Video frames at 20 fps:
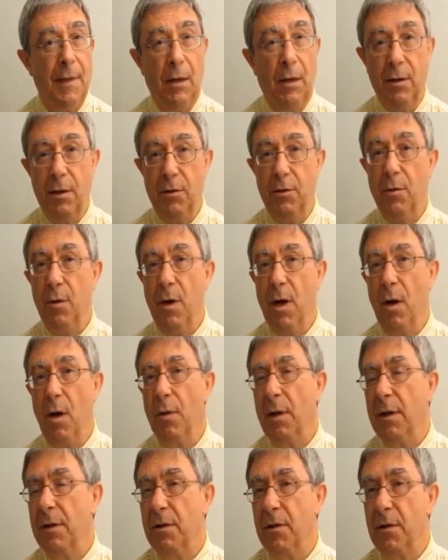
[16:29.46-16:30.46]
Now, did you
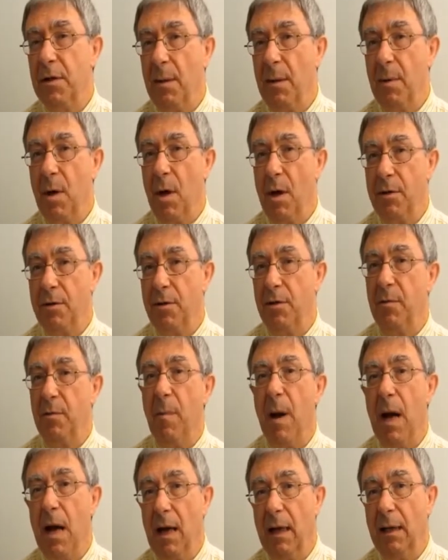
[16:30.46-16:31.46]
know that the
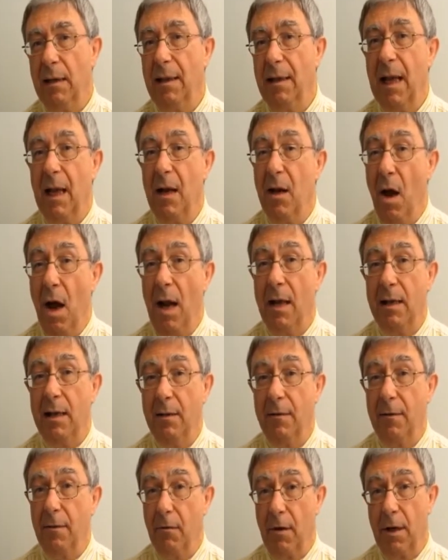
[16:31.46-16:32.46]
subconscious mind cannot
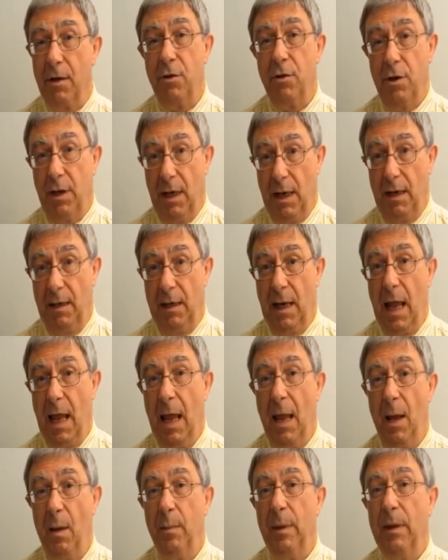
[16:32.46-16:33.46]
differentiate
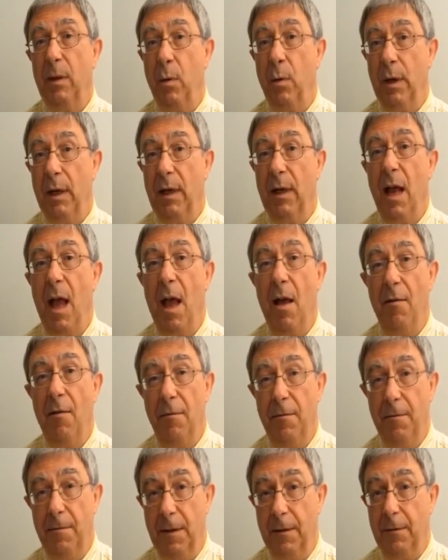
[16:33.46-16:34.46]
between
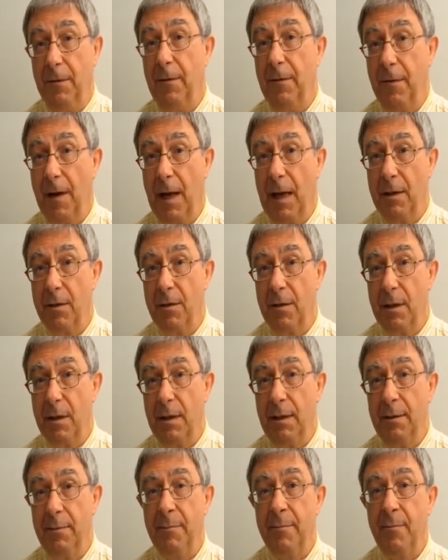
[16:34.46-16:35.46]
vivid
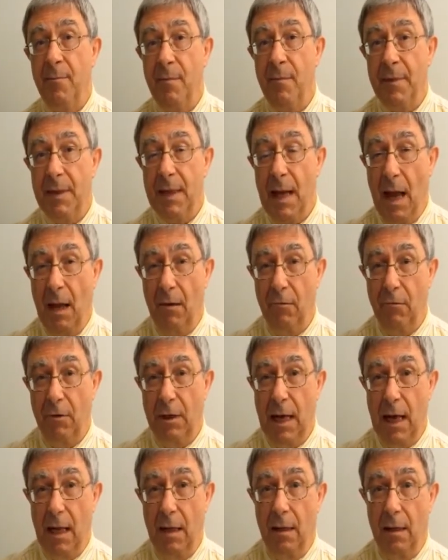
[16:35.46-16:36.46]
fantasy and
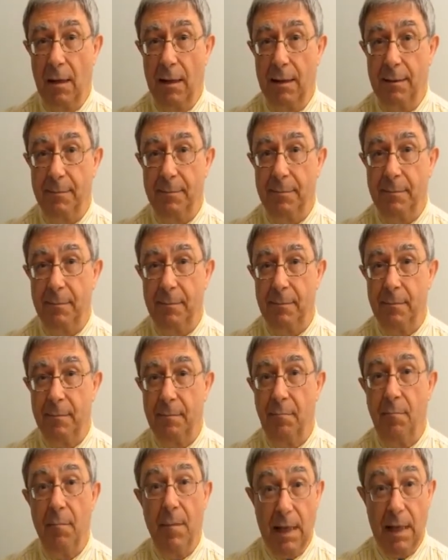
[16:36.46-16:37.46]
reality?
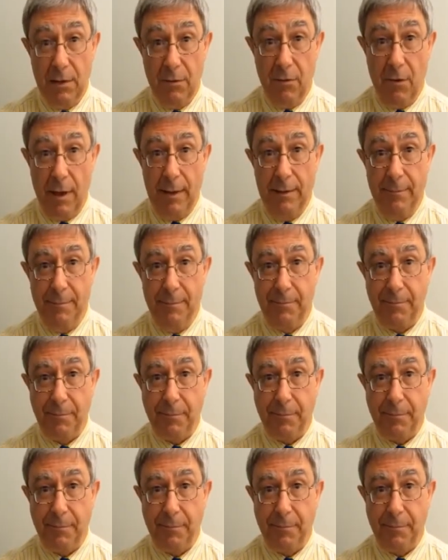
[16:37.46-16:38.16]
That's right.